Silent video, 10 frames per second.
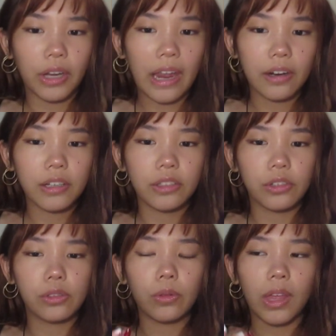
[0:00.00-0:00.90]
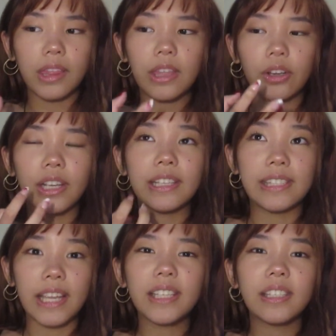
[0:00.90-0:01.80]
characters so that there
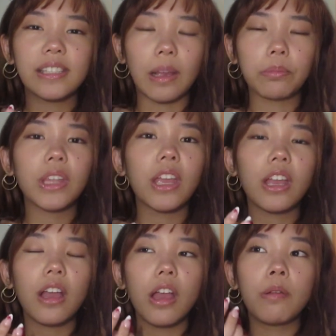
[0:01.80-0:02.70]
exists something